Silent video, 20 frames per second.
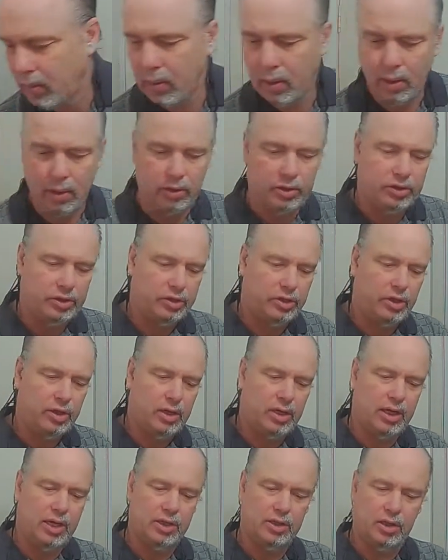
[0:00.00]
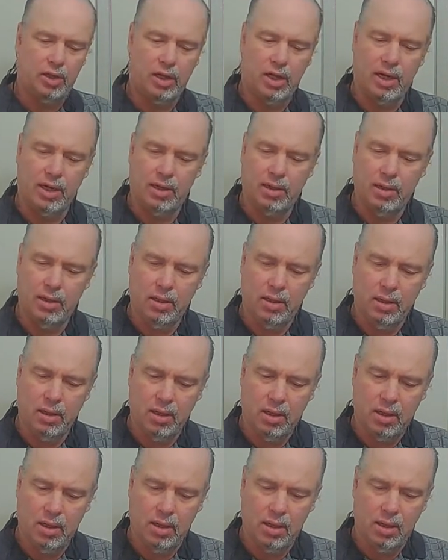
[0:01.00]
Certainly use a lot
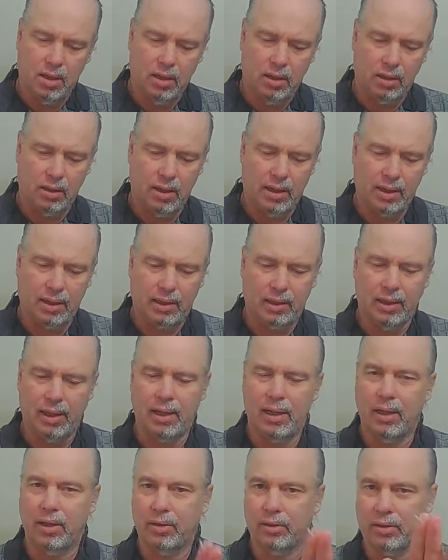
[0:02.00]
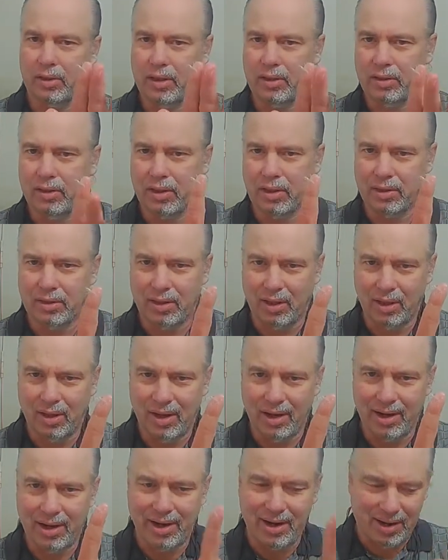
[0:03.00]
of clean outs. That's a lot of
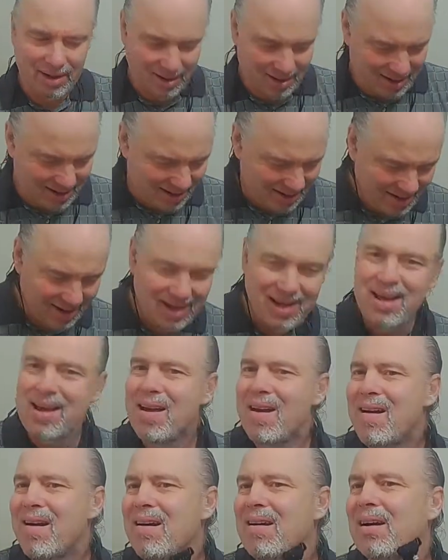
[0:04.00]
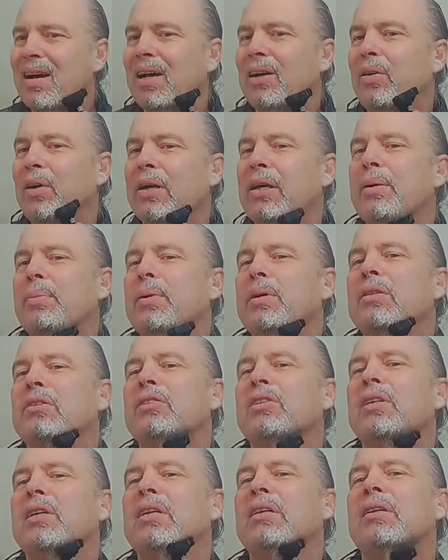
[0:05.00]
hair. I know I keep on
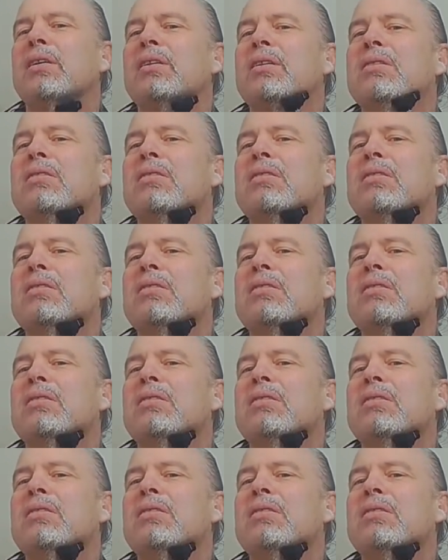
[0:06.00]
saying that.